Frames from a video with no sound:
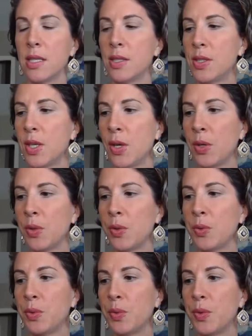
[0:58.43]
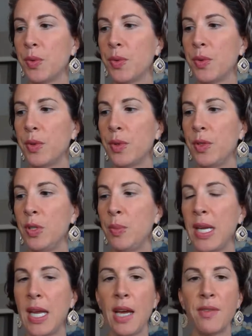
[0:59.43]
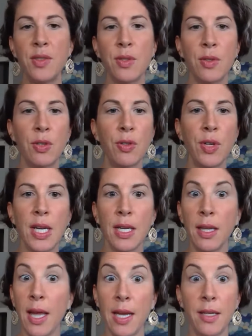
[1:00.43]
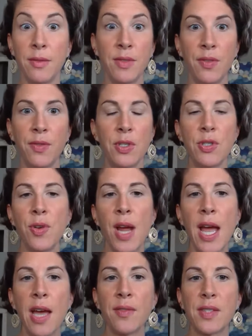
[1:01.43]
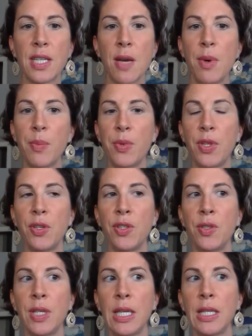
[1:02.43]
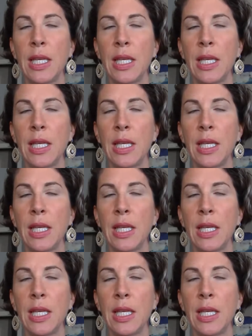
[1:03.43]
So you may have to create a lot of different drafts, come up with your unique